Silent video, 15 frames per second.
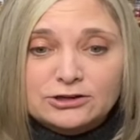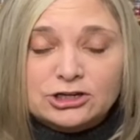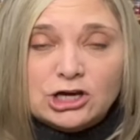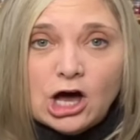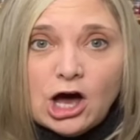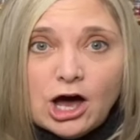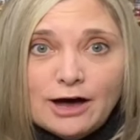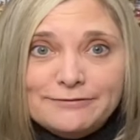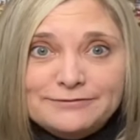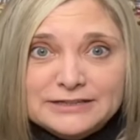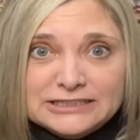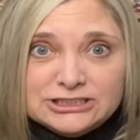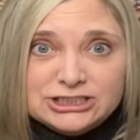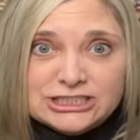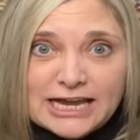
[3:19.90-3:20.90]

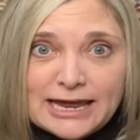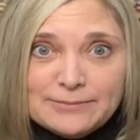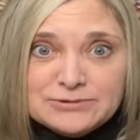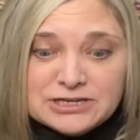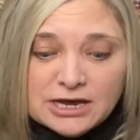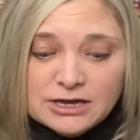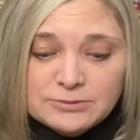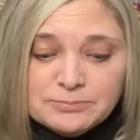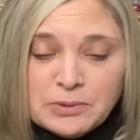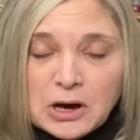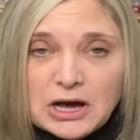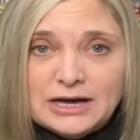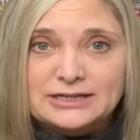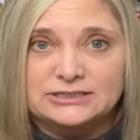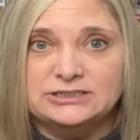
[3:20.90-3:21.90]
coffin shaped
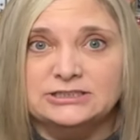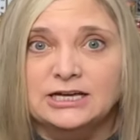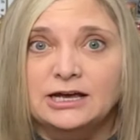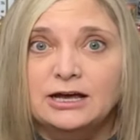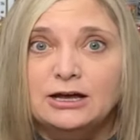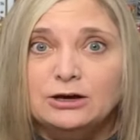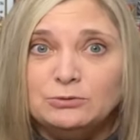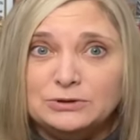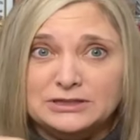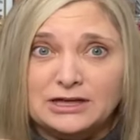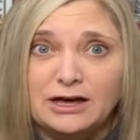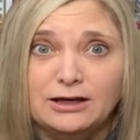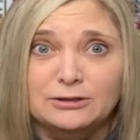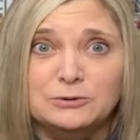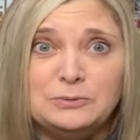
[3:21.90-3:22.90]
box with
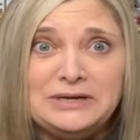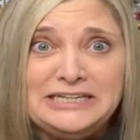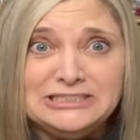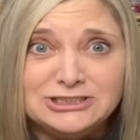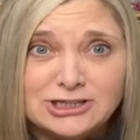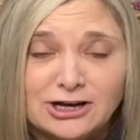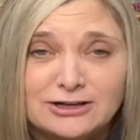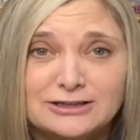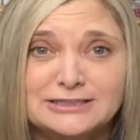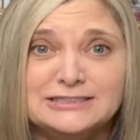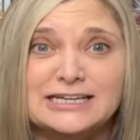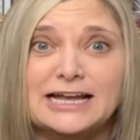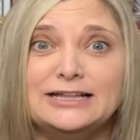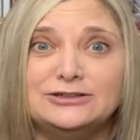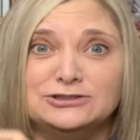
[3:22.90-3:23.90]
Halloween chocolates,
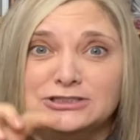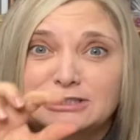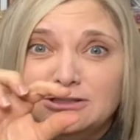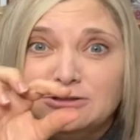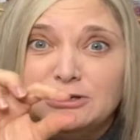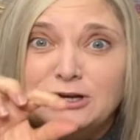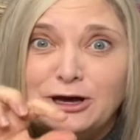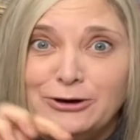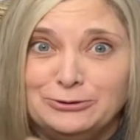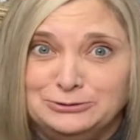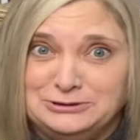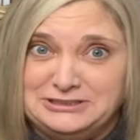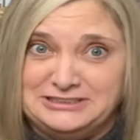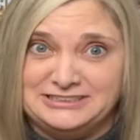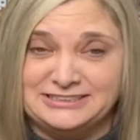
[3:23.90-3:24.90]
and there's little
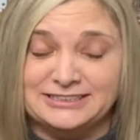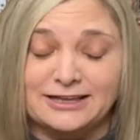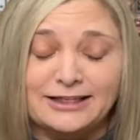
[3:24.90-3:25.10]
ghosts,